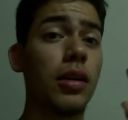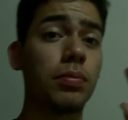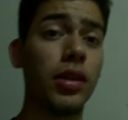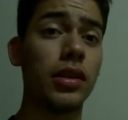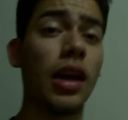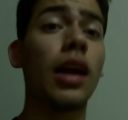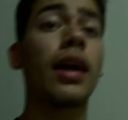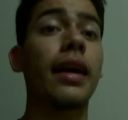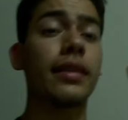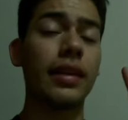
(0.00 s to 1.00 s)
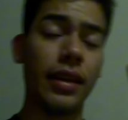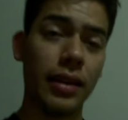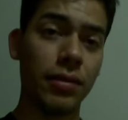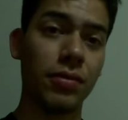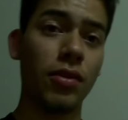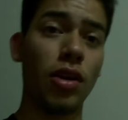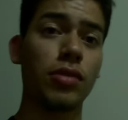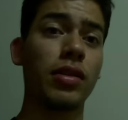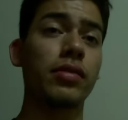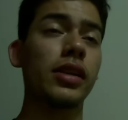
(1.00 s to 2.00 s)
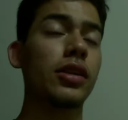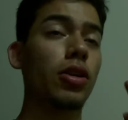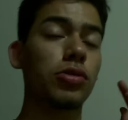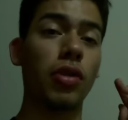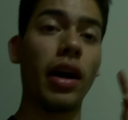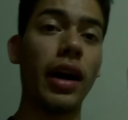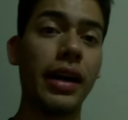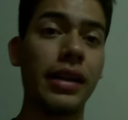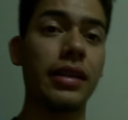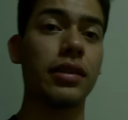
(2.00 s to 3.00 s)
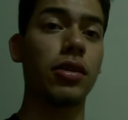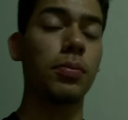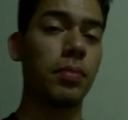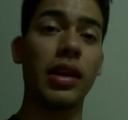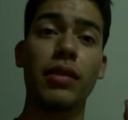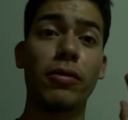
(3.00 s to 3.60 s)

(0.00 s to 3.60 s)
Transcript: now. But at the next vlog, we will go to island hopping.